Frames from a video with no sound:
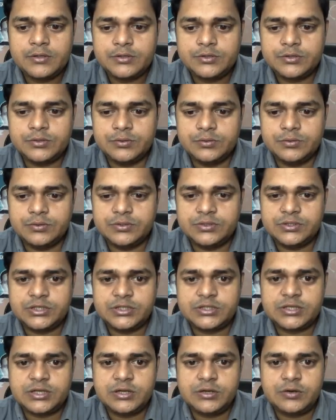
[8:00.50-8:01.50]
So
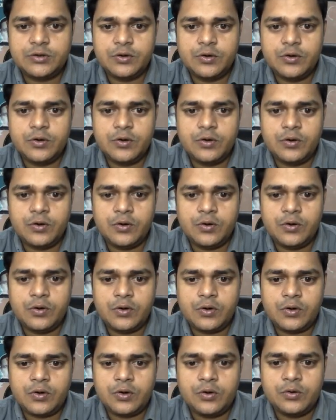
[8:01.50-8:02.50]
just click
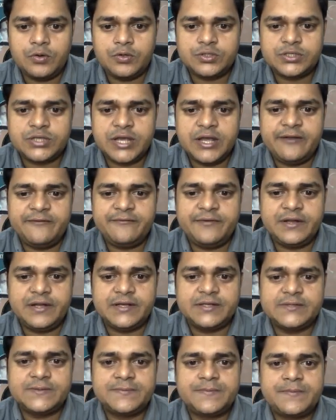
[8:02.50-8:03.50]
close and
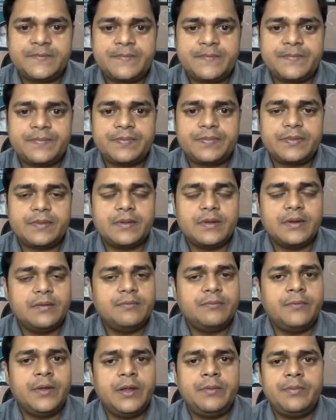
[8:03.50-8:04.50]
finish.
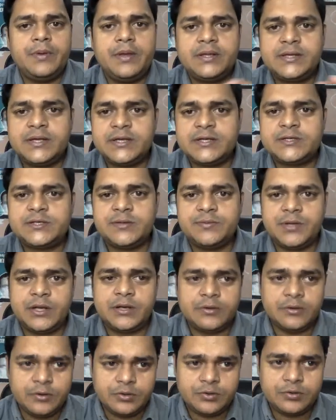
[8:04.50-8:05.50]
Very basic step that
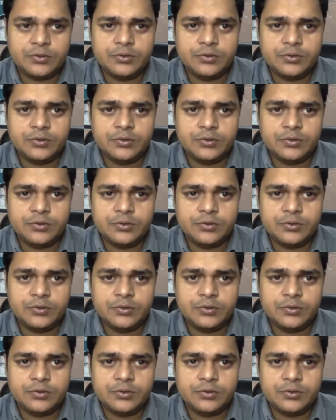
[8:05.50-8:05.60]
you need to